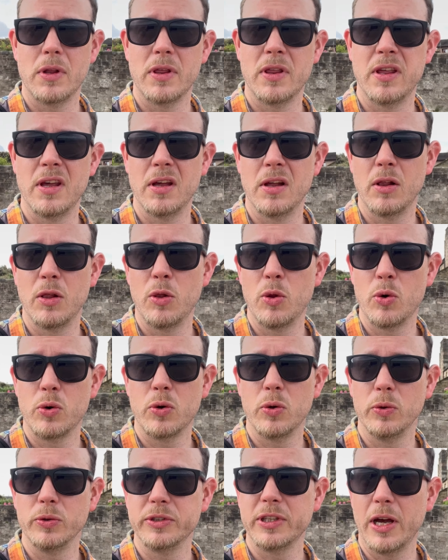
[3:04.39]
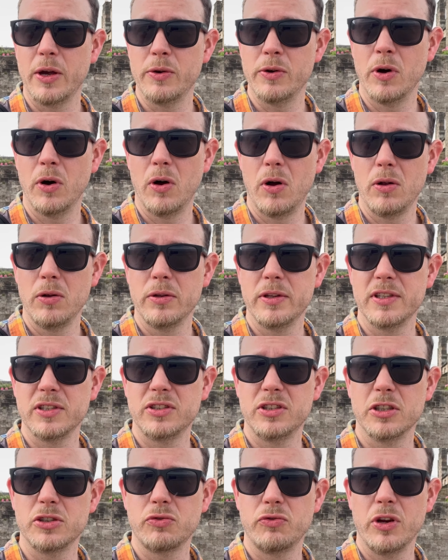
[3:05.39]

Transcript: the local town hall that's just